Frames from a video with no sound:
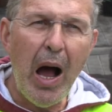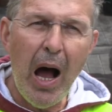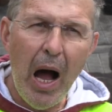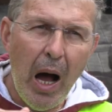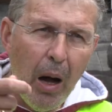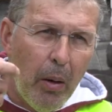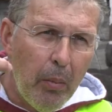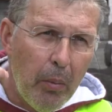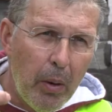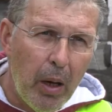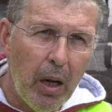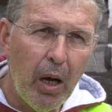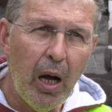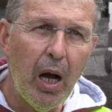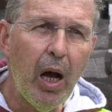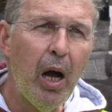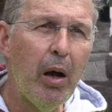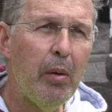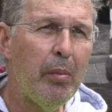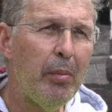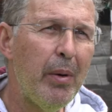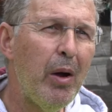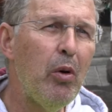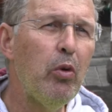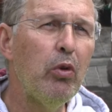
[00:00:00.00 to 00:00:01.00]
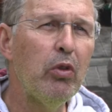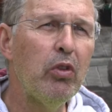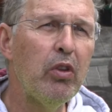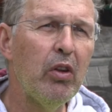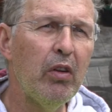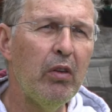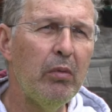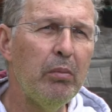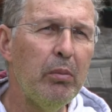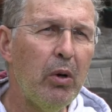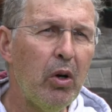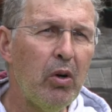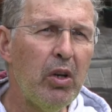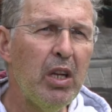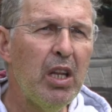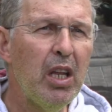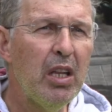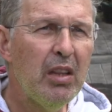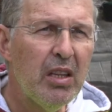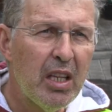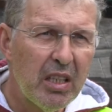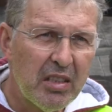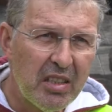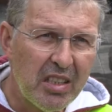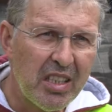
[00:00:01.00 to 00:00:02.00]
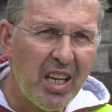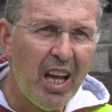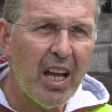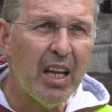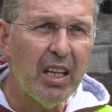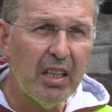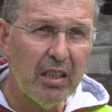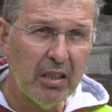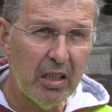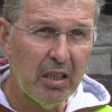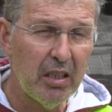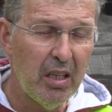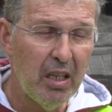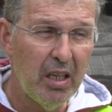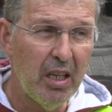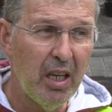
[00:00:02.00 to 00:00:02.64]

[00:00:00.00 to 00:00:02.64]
some amount of money in the science,